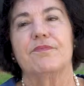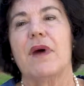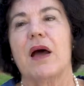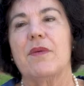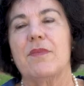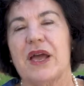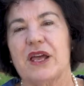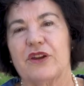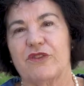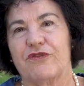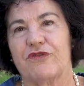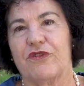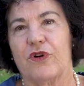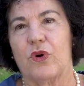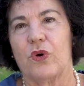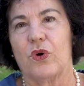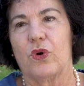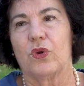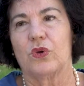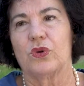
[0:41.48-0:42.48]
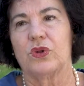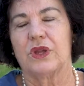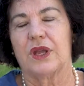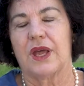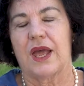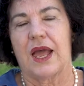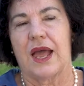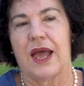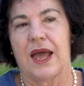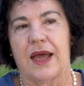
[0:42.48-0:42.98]
Mum had a fall
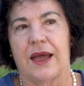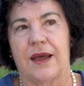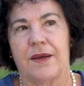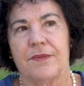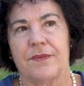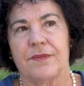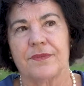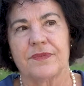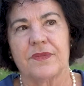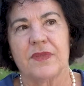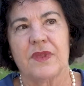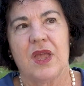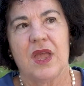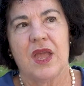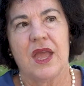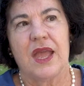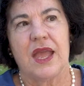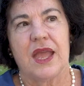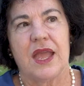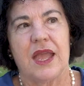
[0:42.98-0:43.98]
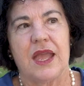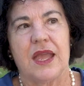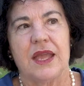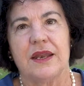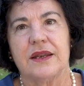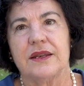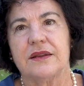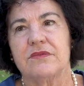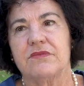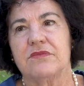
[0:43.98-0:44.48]

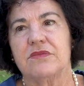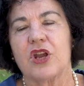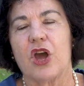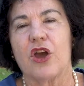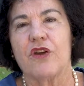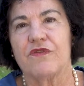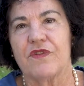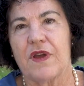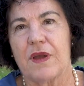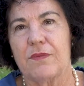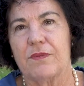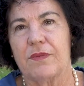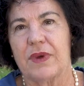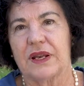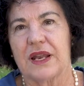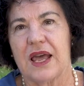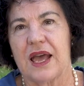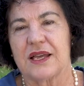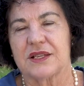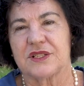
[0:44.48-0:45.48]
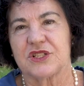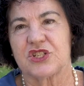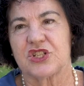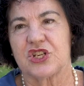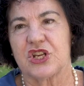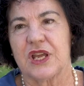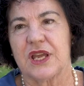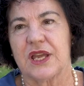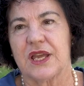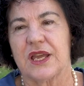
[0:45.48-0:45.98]
in November last
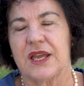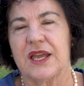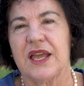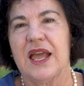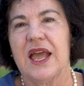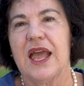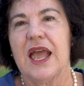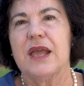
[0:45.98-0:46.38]
year.